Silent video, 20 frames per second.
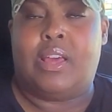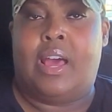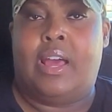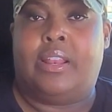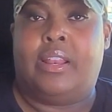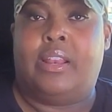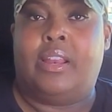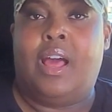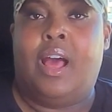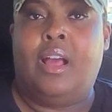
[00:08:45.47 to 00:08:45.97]
I
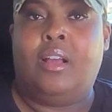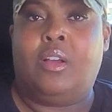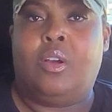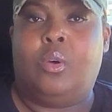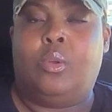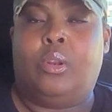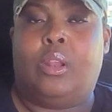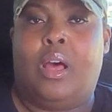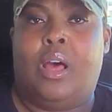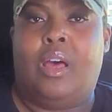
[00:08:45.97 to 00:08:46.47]
did not go
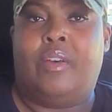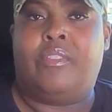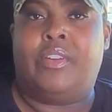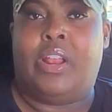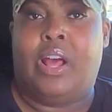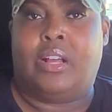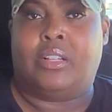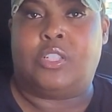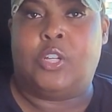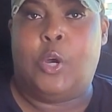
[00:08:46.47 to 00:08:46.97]
live in
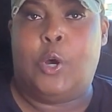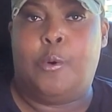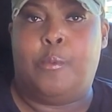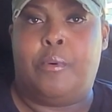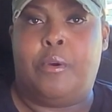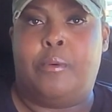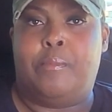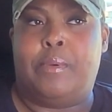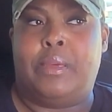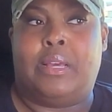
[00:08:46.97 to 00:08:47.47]

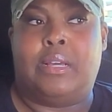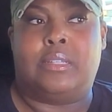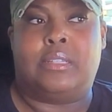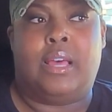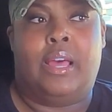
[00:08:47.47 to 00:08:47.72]
October because